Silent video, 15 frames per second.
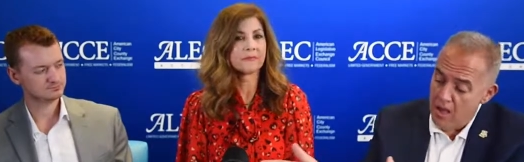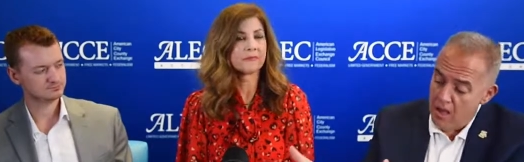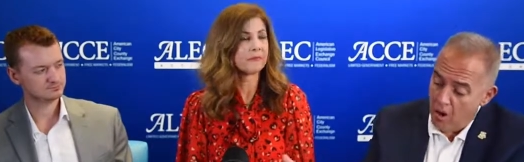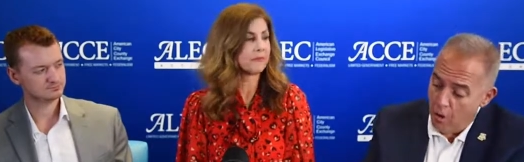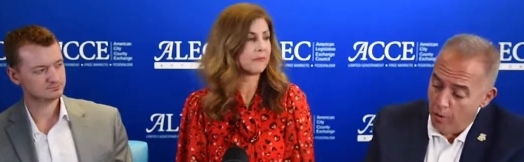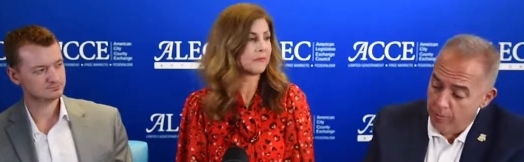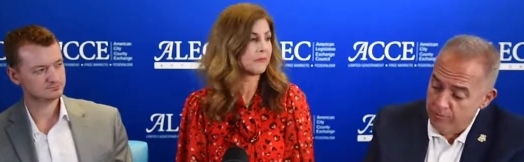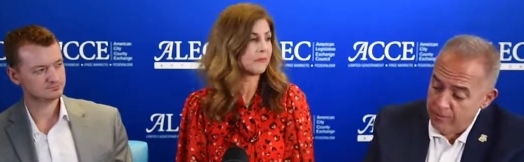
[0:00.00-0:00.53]

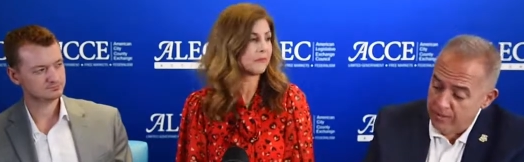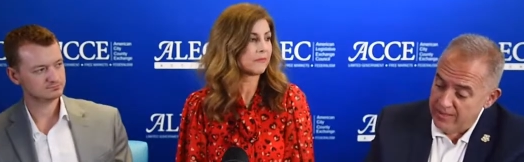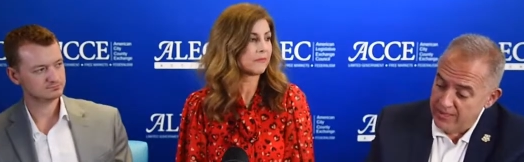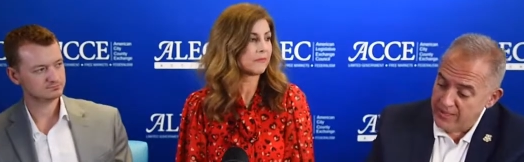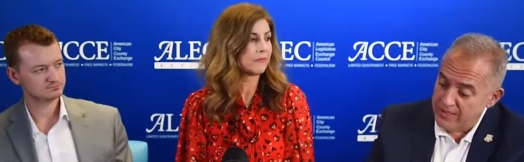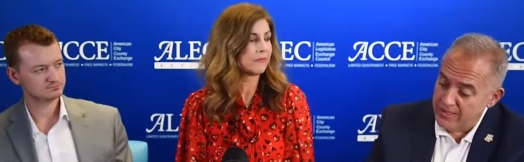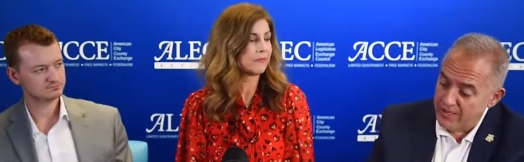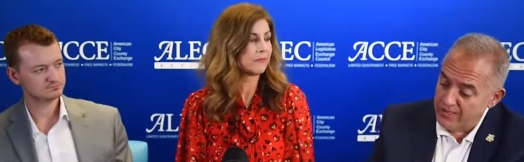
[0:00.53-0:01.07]
Speaker 1: hopefully
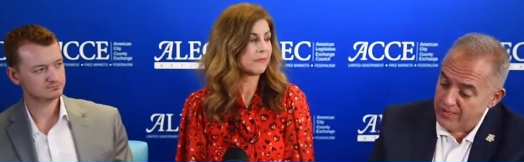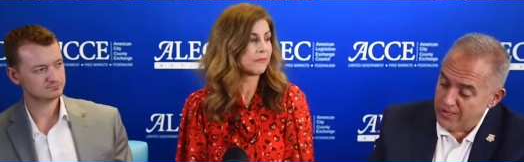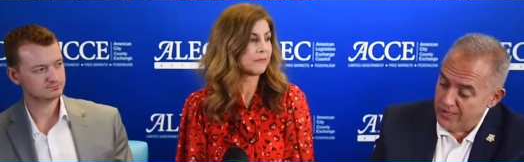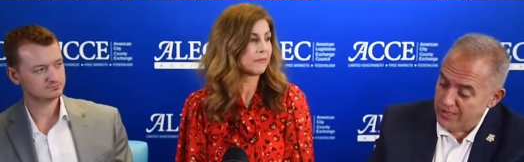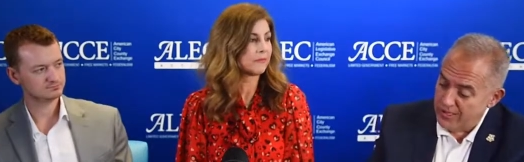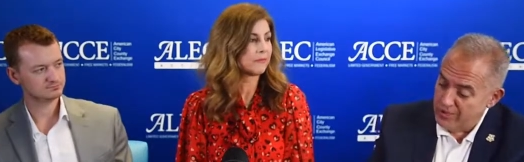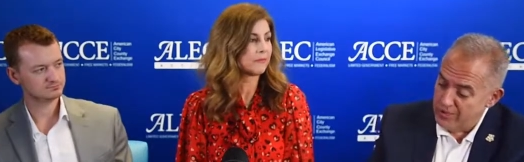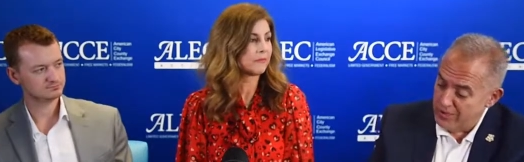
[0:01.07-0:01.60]
this
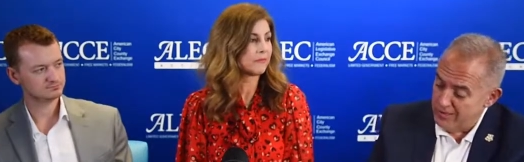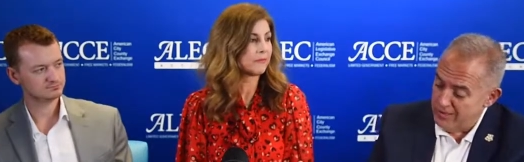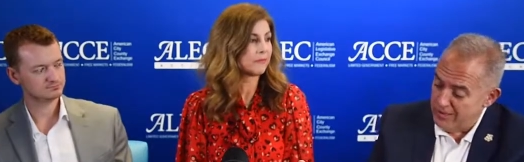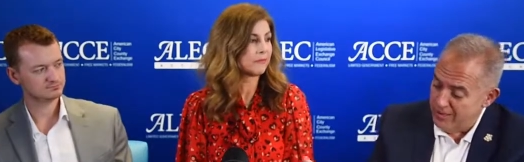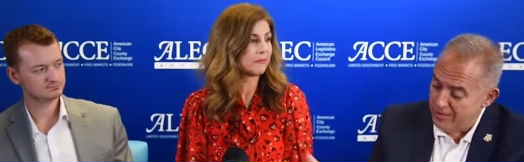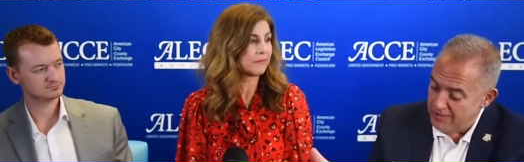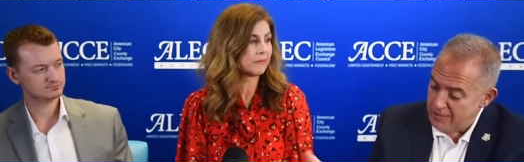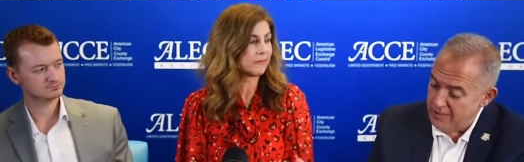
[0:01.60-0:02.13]
legislation,
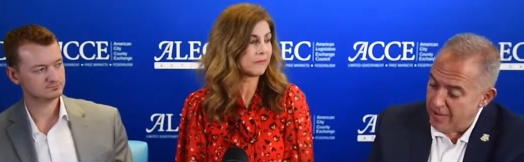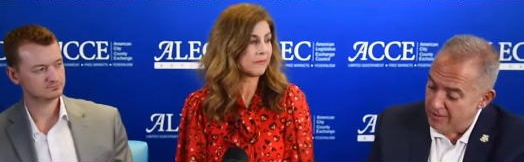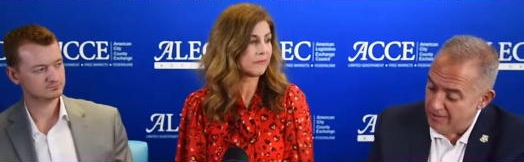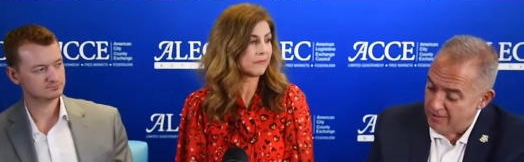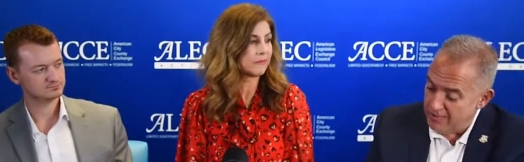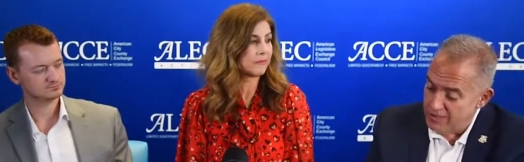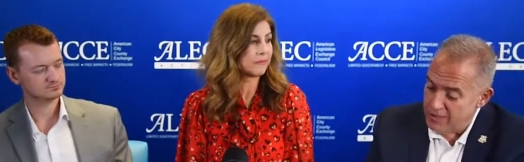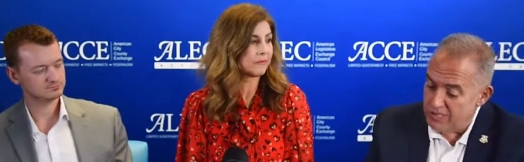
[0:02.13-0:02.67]
uh, this model
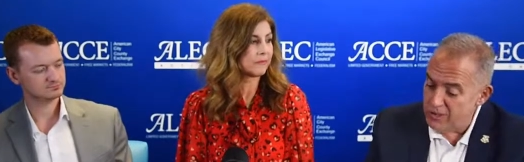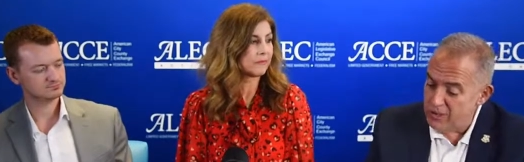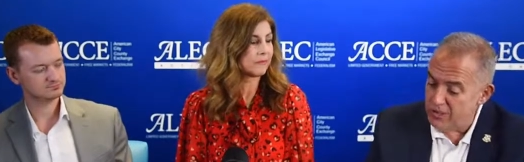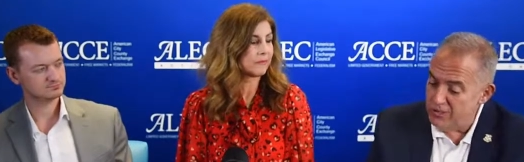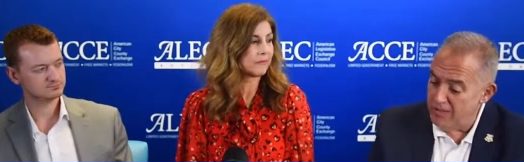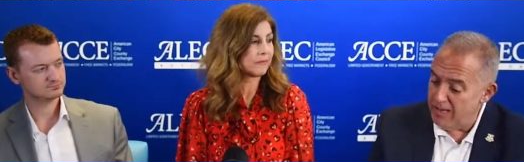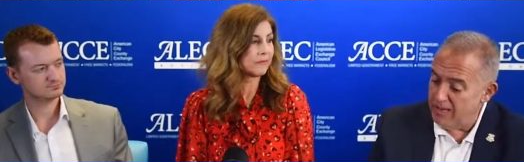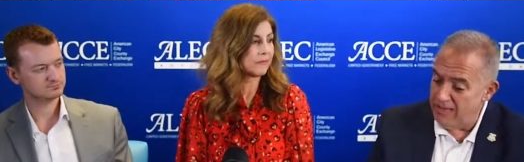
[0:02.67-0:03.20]

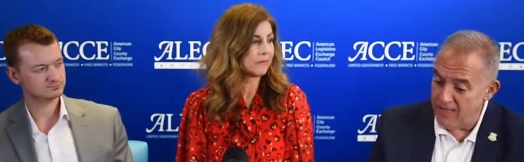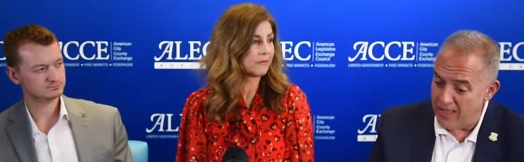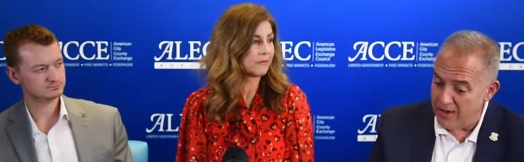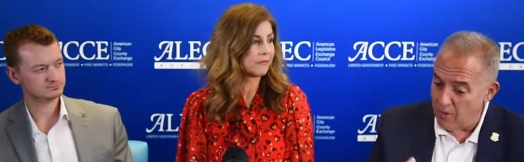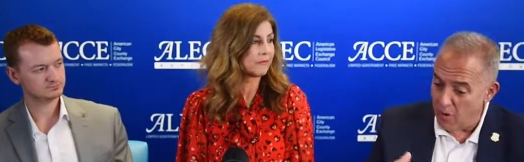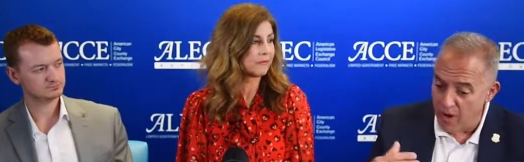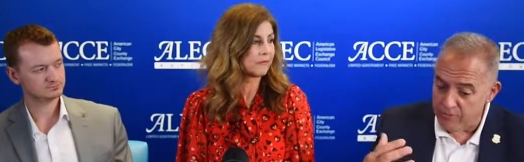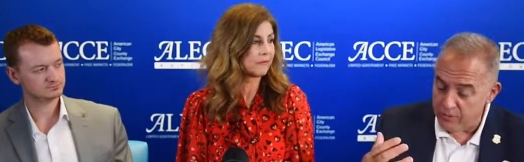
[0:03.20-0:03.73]
legislation that that
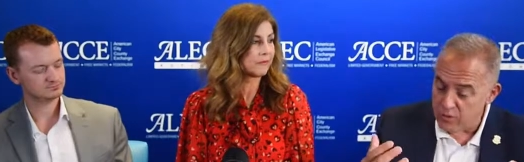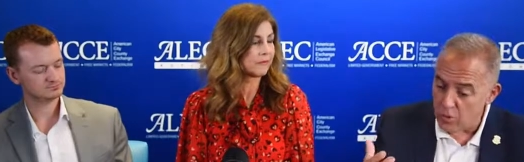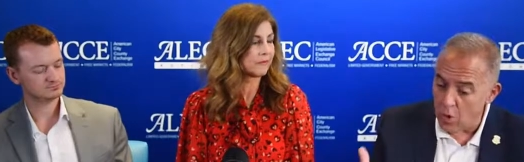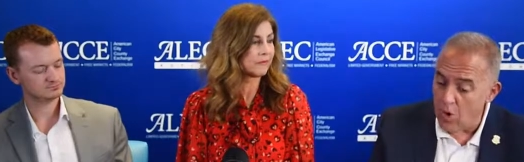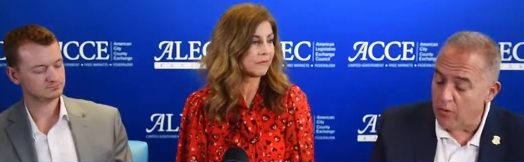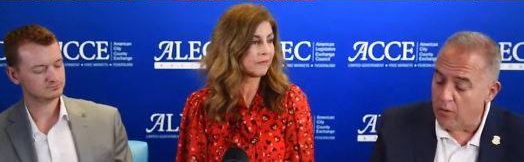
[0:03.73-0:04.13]
offers all